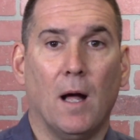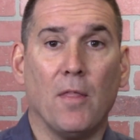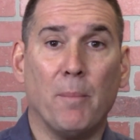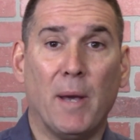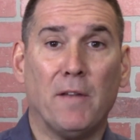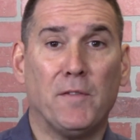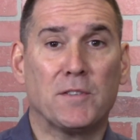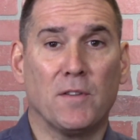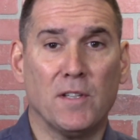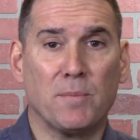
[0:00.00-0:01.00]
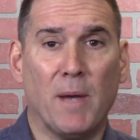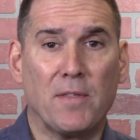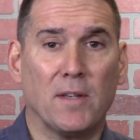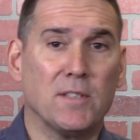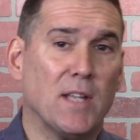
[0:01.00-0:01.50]
The benefits of this
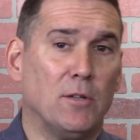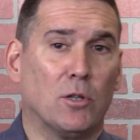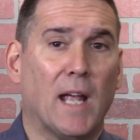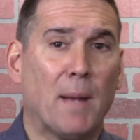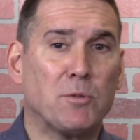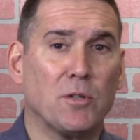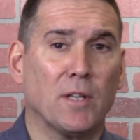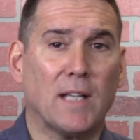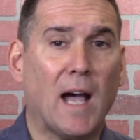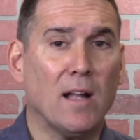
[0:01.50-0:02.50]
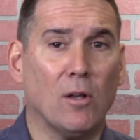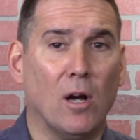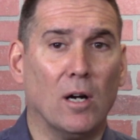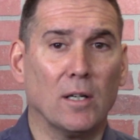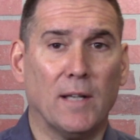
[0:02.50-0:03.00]
method is that you'll capture the
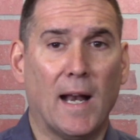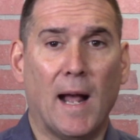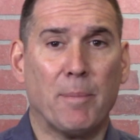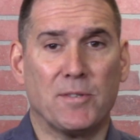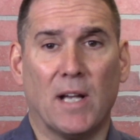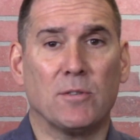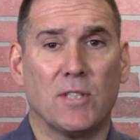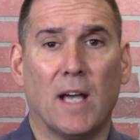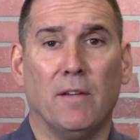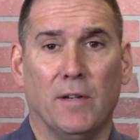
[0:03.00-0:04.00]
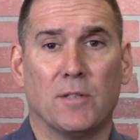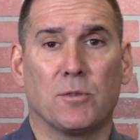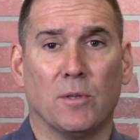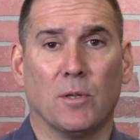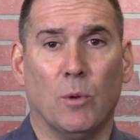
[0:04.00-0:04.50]
dialogue that happens outside of
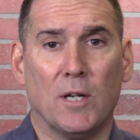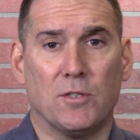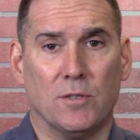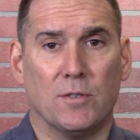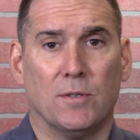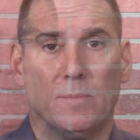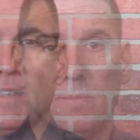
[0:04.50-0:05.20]
answering the questions.